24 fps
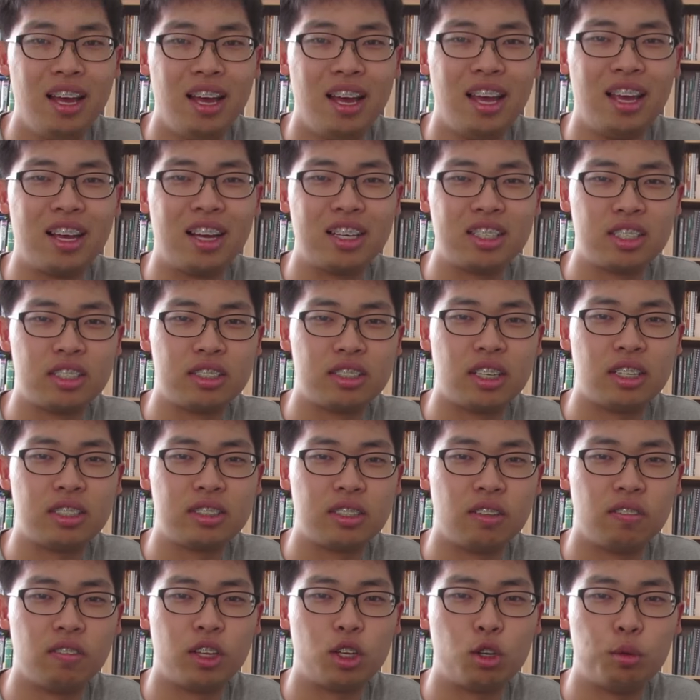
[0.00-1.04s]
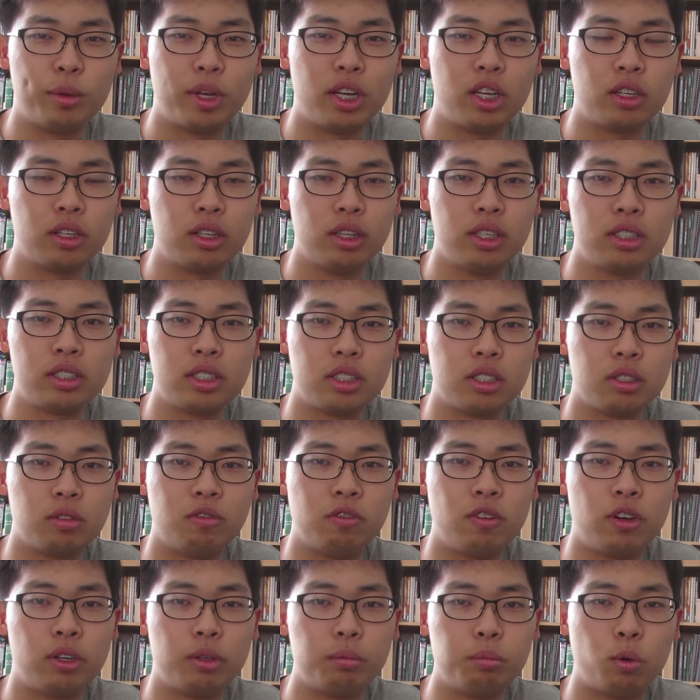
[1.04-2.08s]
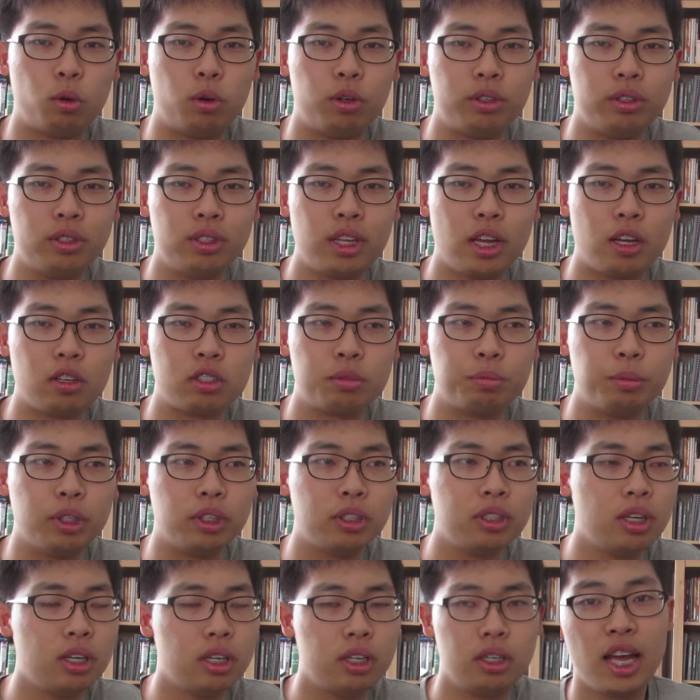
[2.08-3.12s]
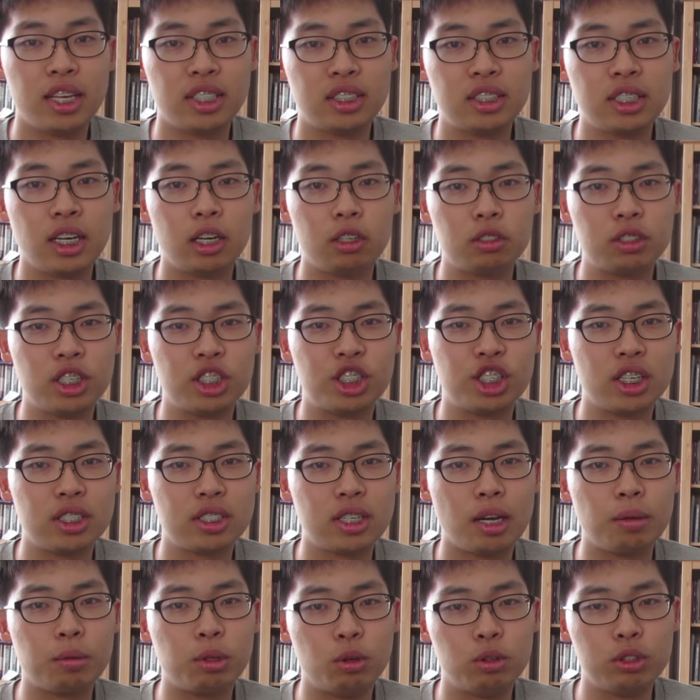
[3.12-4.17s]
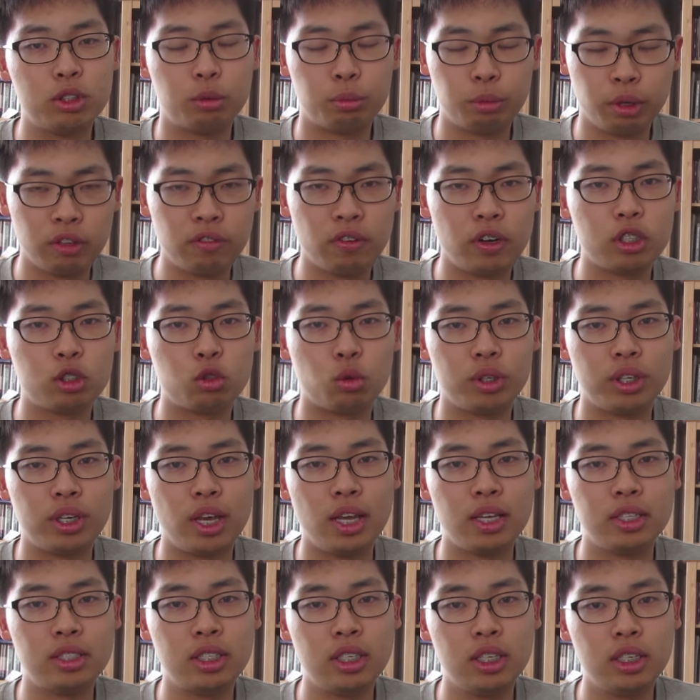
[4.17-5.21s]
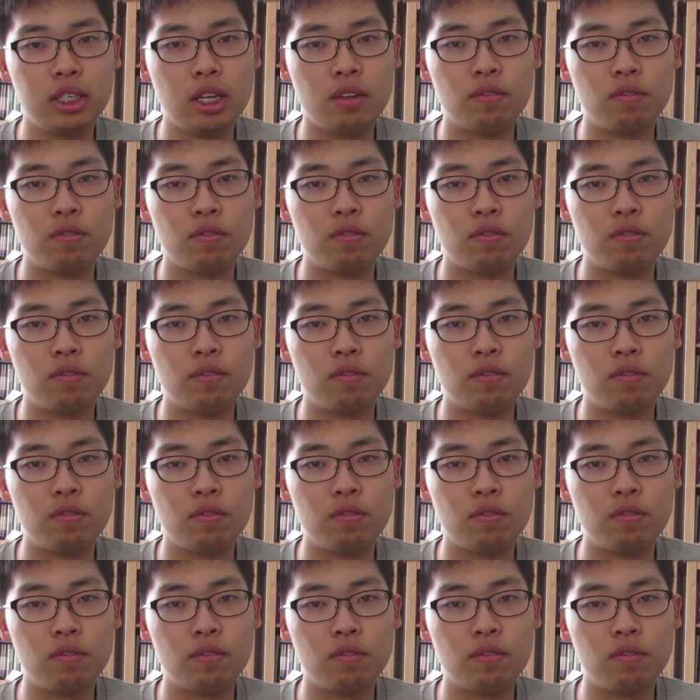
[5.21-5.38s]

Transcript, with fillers: Hey guys, this is Ansem Lego Maniac, and this is a very important announcement. As the title suggests, I'm going to BrickFair 2018.